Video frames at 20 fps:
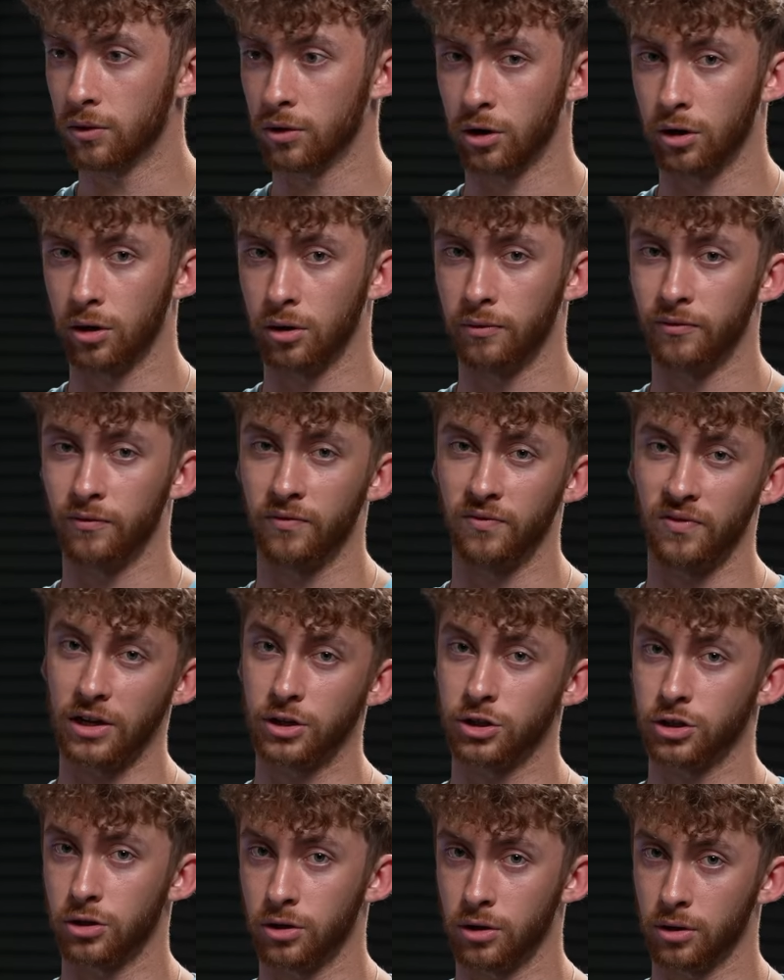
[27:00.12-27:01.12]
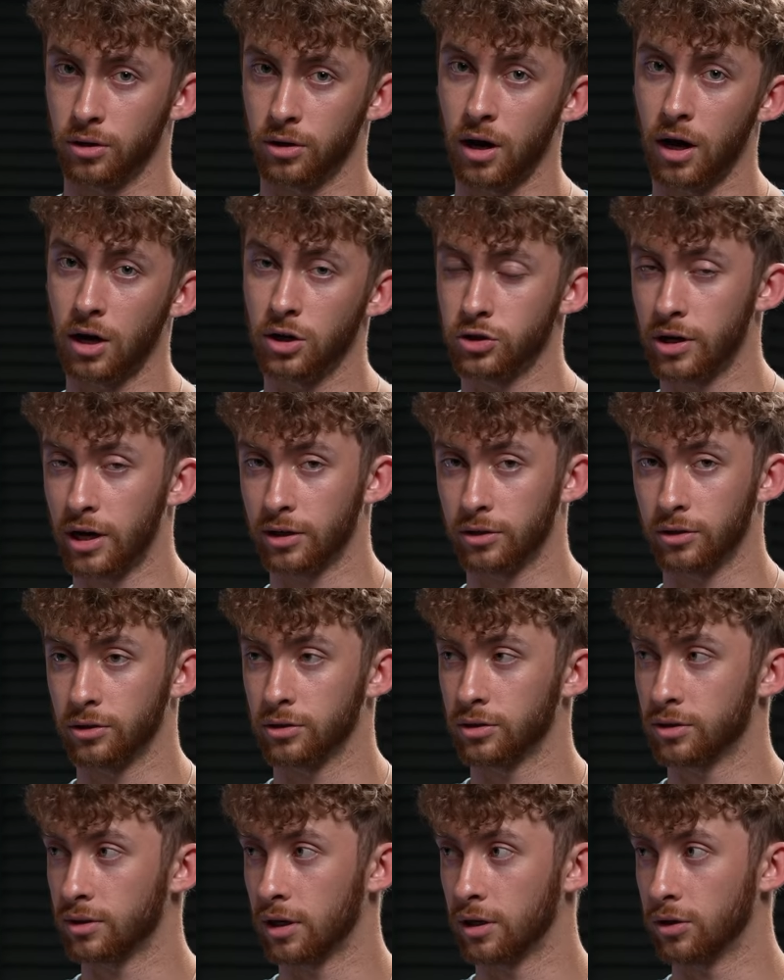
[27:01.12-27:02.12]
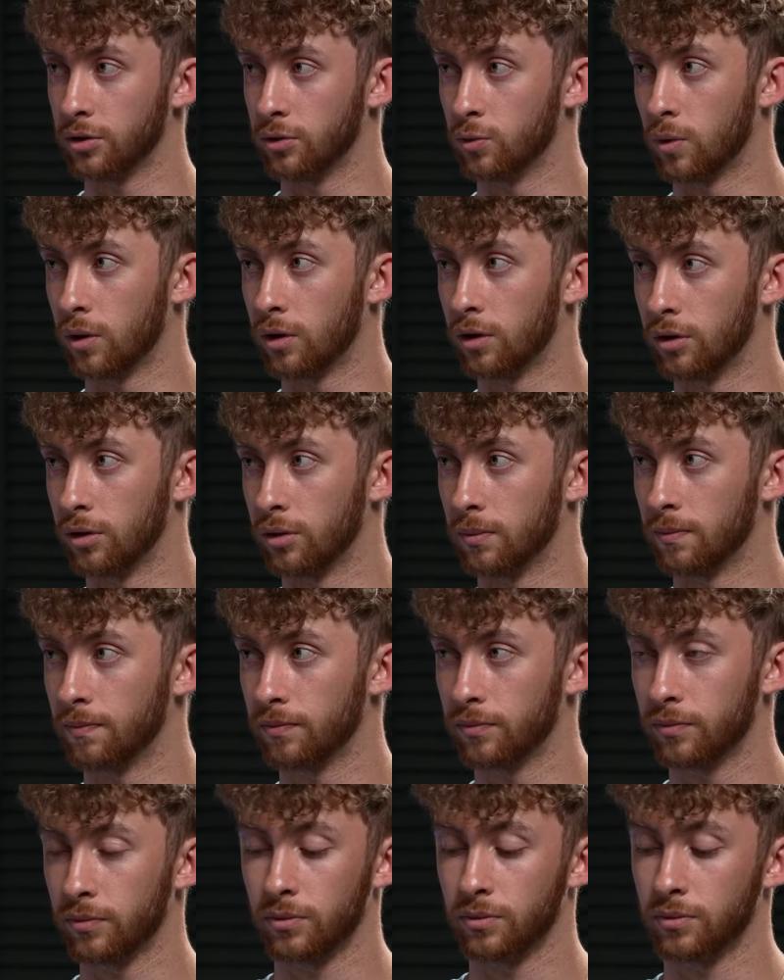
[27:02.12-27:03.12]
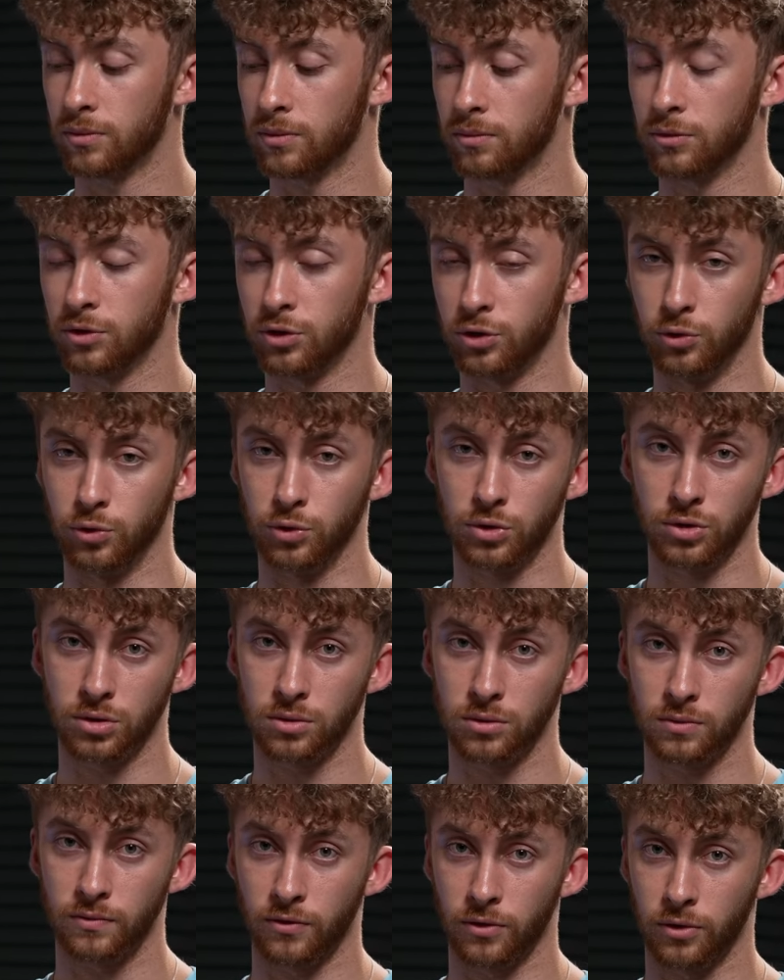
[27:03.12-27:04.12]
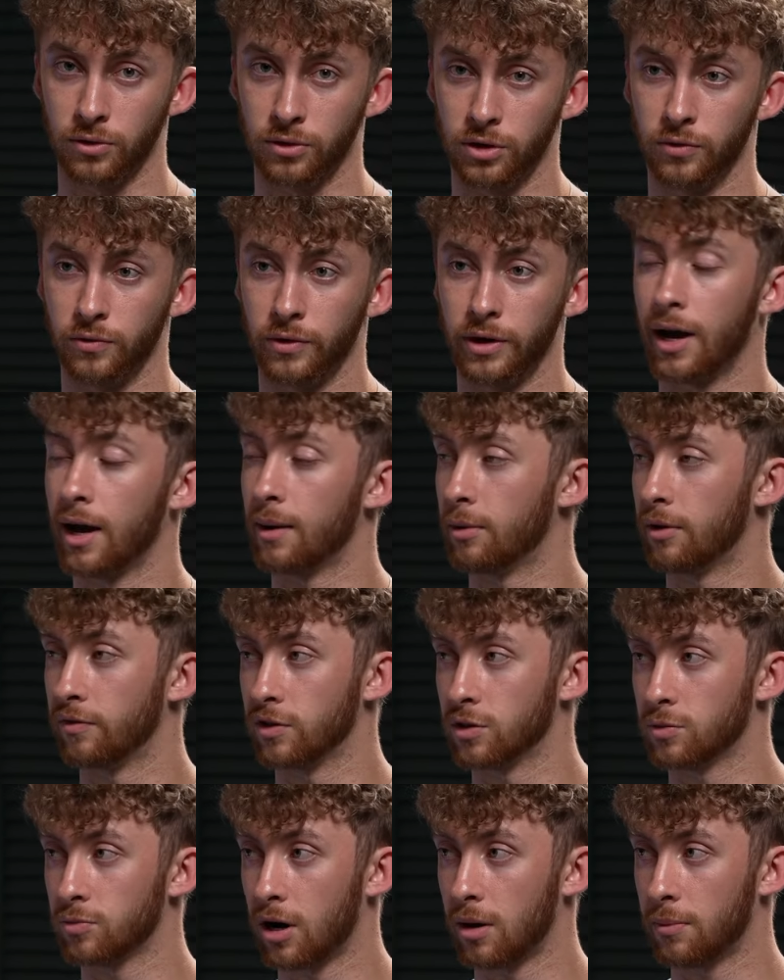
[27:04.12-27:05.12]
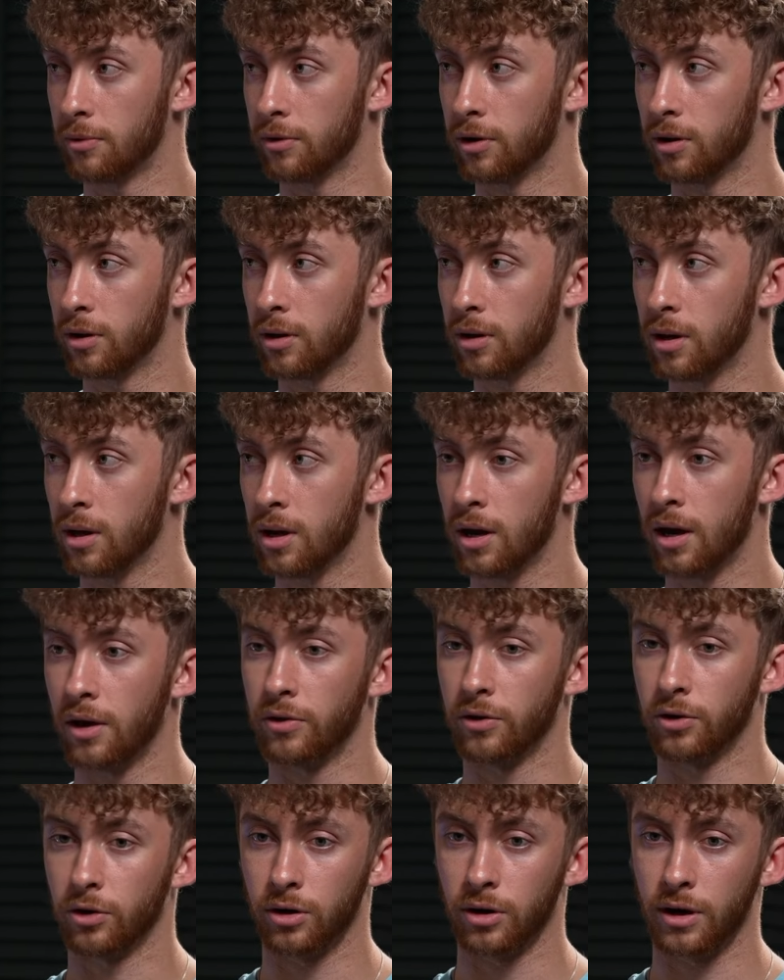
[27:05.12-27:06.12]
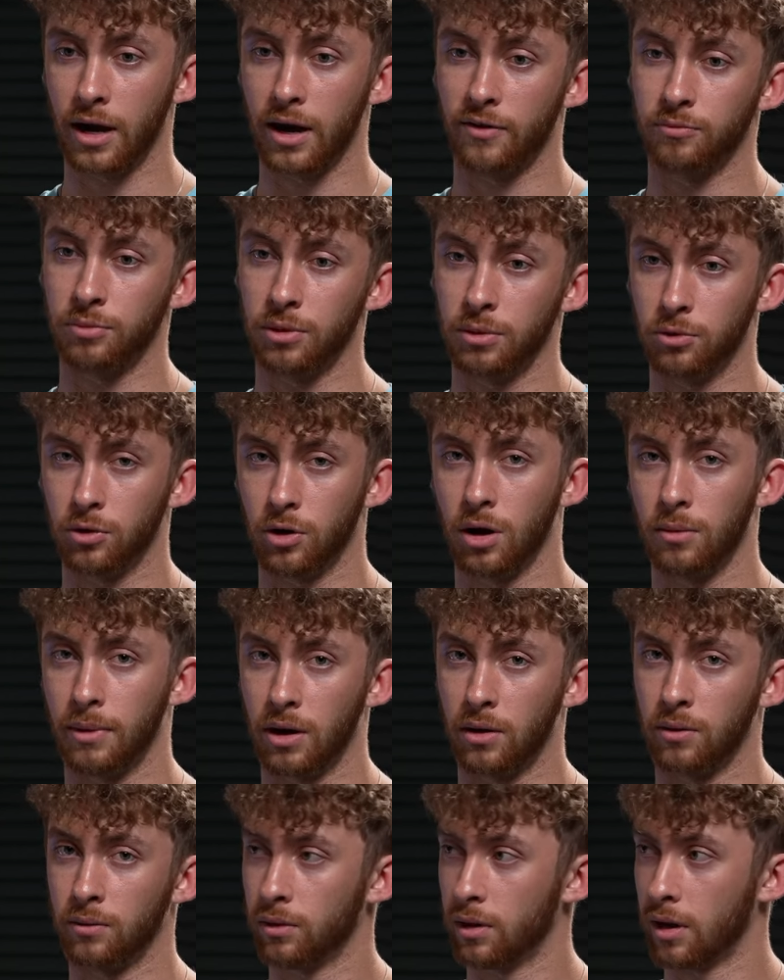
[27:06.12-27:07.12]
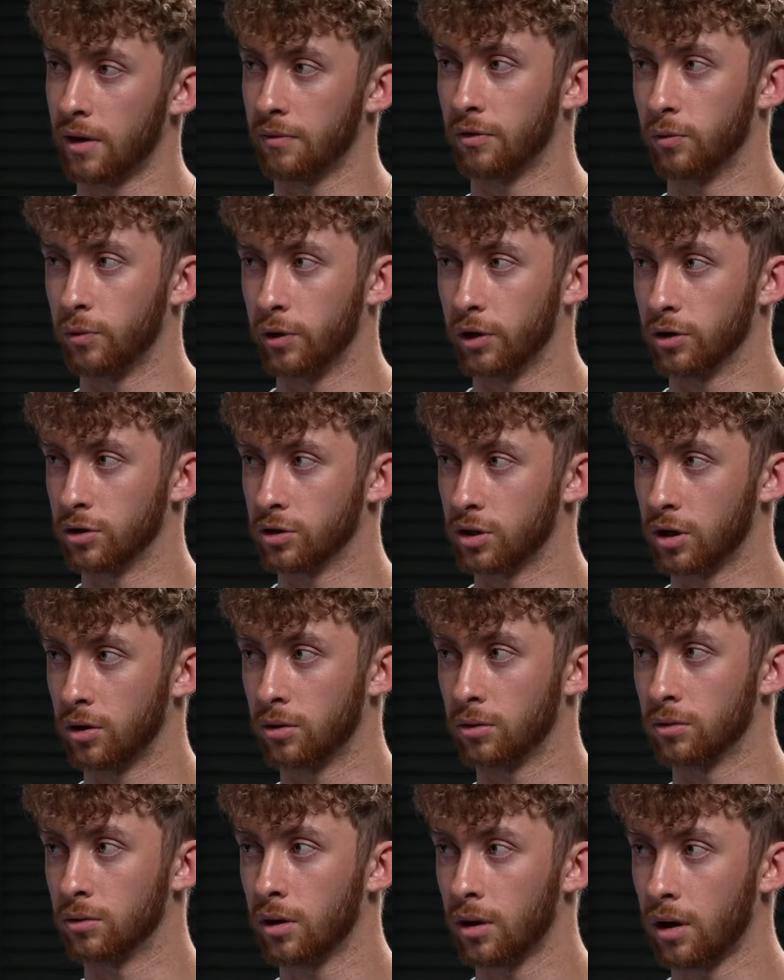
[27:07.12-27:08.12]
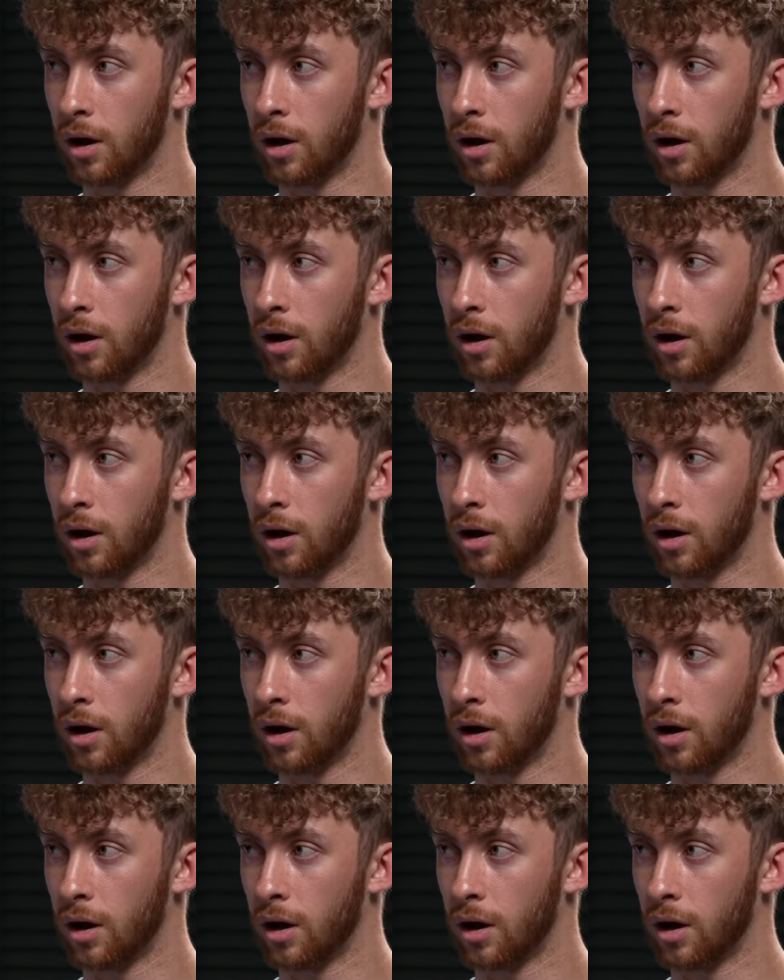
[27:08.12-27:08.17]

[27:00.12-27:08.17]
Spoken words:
they're going to vet your contractors that you want to use for the rehab of this property. They're going to have people come out every week or so.